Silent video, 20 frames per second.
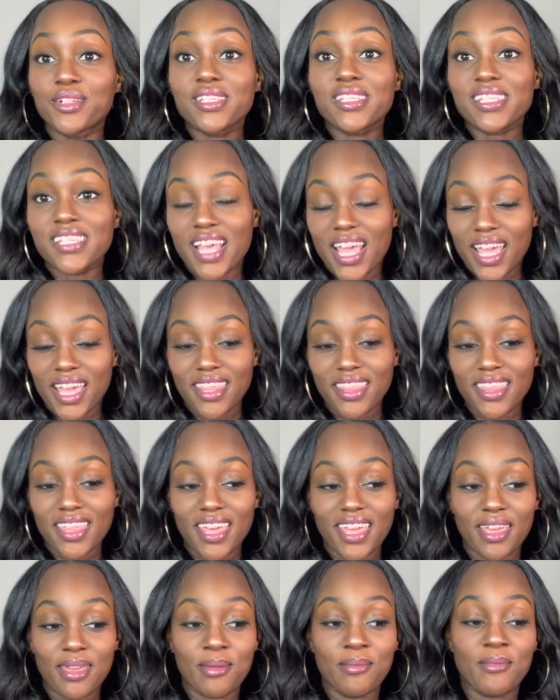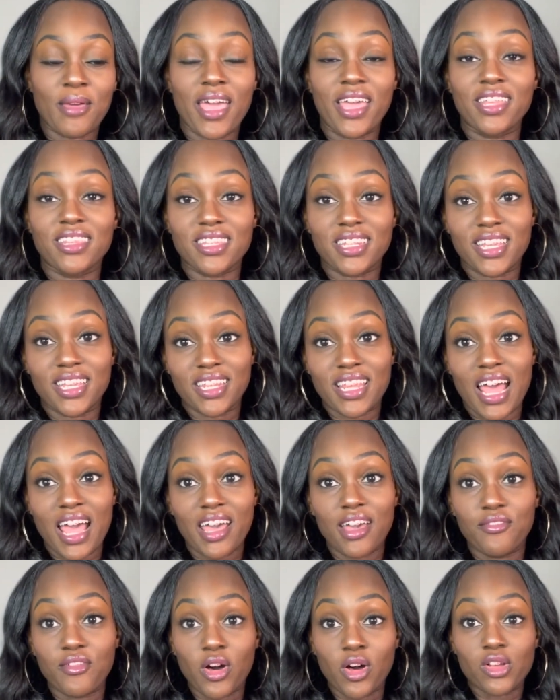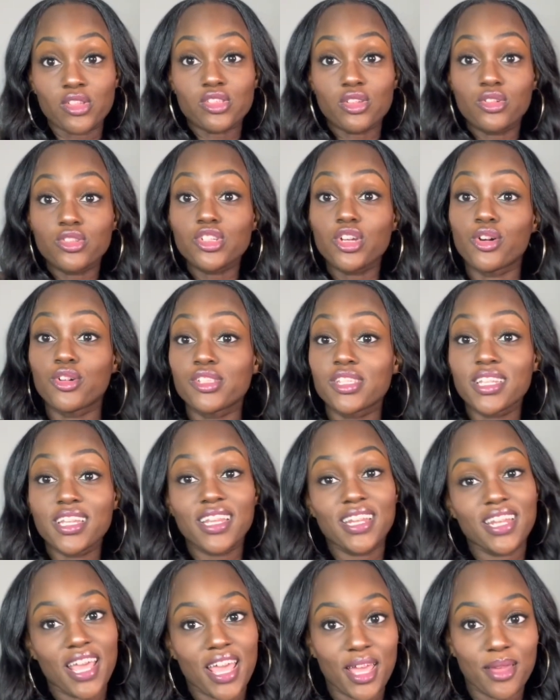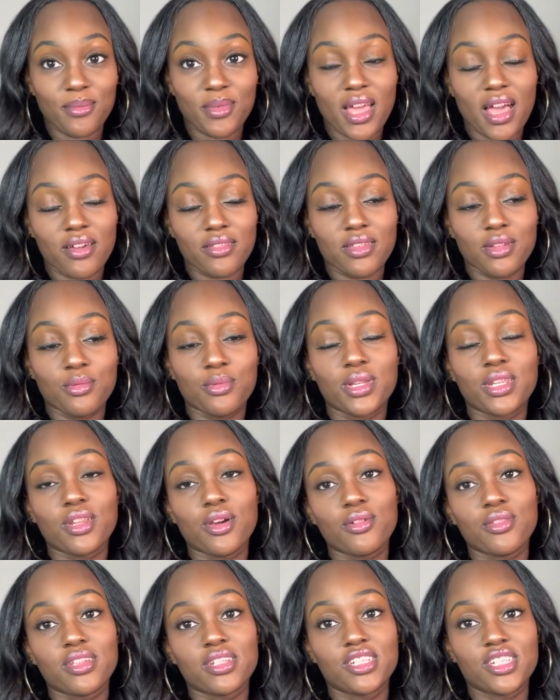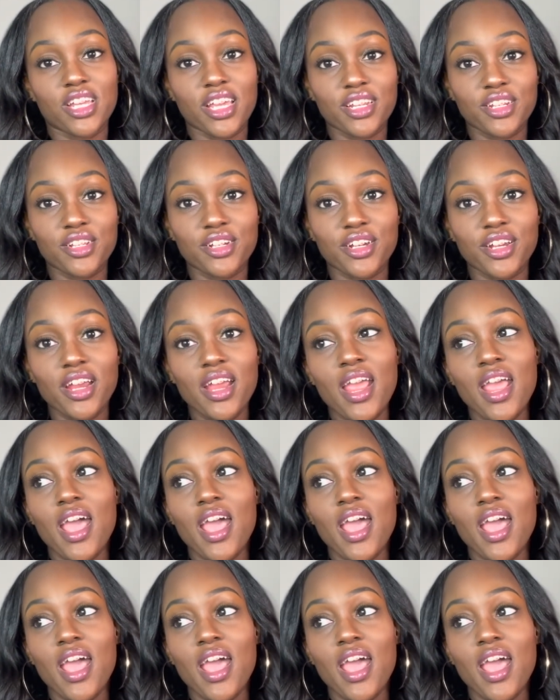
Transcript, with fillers: say that Anthony and I have also chosen a name now that we know the gender.